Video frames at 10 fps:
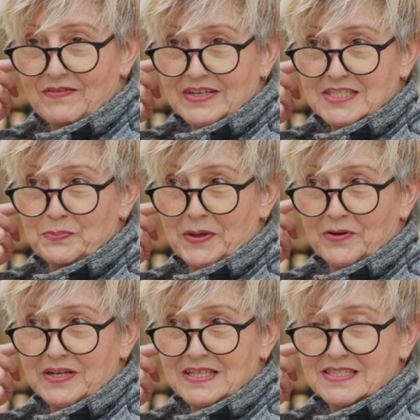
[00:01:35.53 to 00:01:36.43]

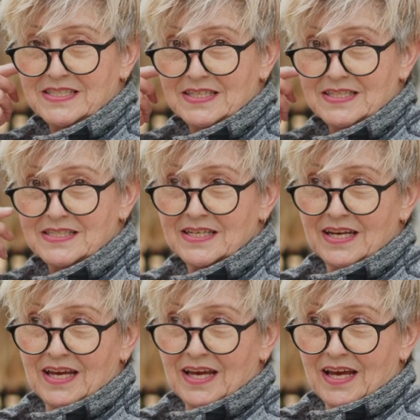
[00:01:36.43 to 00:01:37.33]
experienced is
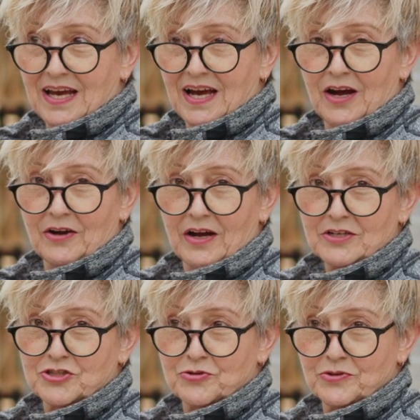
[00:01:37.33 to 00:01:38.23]

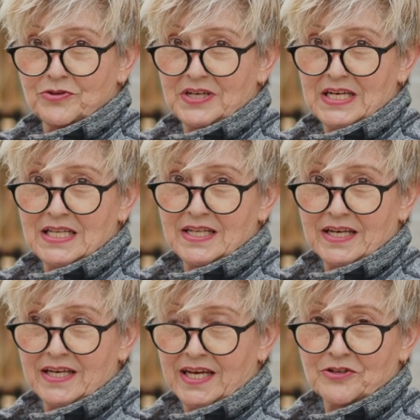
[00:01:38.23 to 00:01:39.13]
a true
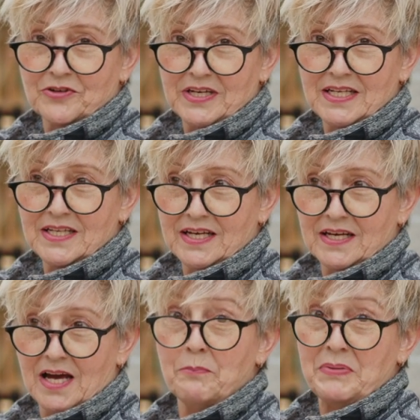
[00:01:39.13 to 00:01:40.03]
healing, inner
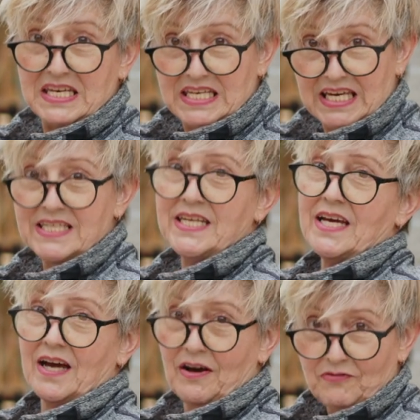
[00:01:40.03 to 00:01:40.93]
healing, a
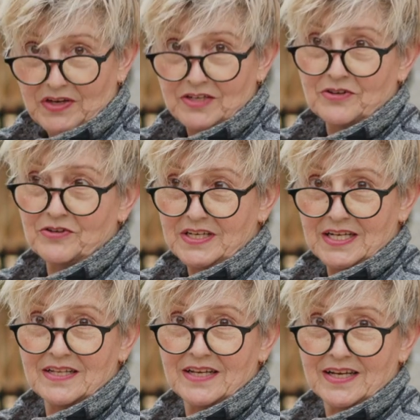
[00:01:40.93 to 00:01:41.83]
beginning of inner
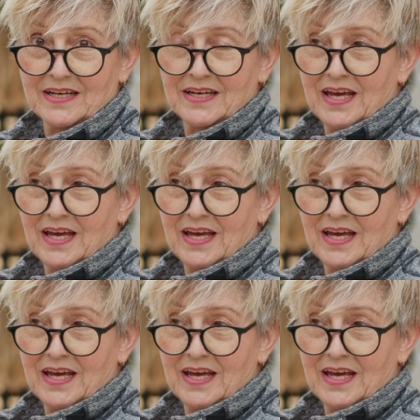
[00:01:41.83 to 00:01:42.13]
healing